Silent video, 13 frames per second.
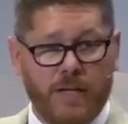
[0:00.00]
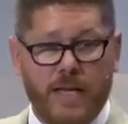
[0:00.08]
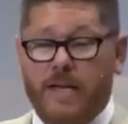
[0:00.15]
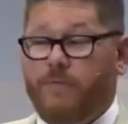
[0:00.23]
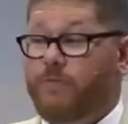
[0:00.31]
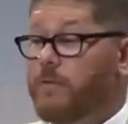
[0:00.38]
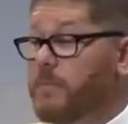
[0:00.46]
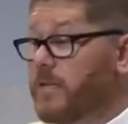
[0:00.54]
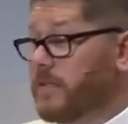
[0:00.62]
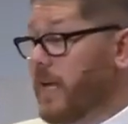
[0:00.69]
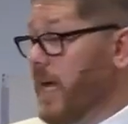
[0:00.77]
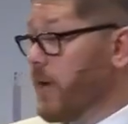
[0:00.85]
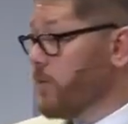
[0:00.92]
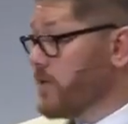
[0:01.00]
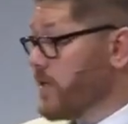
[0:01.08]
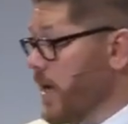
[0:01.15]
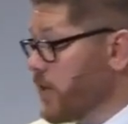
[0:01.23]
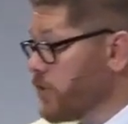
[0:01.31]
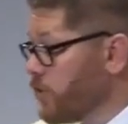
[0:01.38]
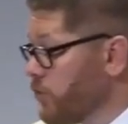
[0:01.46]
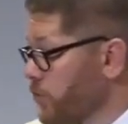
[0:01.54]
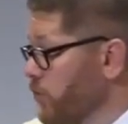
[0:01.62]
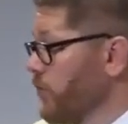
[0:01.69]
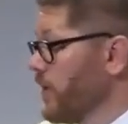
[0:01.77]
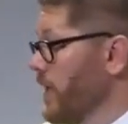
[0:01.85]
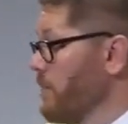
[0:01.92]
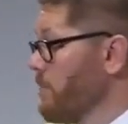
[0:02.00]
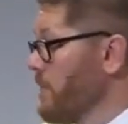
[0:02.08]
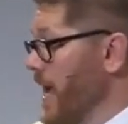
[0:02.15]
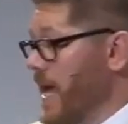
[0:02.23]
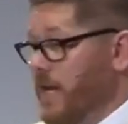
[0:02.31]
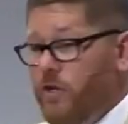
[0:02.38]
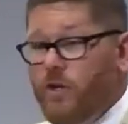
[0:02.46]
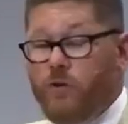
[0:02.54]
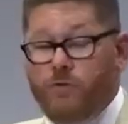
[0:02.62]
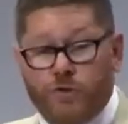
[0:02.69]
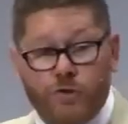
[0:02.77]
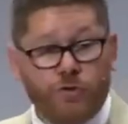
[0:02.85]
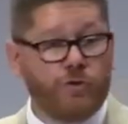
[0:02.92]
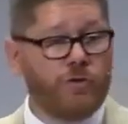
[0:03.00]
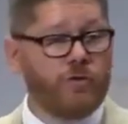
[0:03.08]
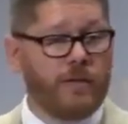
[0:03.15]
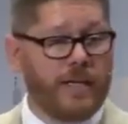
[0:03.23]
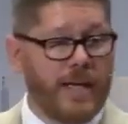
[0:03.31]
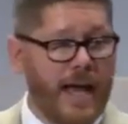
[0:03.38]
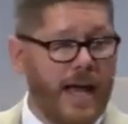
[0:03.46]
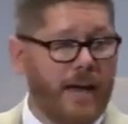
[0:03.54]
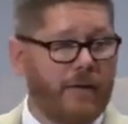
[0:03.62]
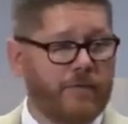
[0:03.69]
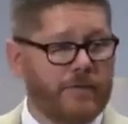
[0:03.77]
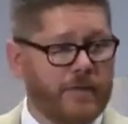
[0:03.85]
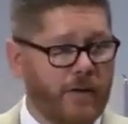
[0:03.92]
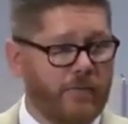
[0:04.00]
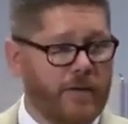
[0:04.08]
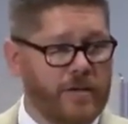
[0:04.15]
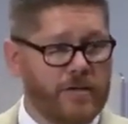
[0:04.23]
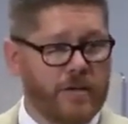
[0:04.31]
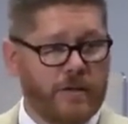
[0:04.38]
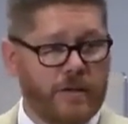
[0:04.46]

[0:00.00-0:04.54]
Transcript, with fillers: If the Messiah was not truly man, you don't truly have salvation.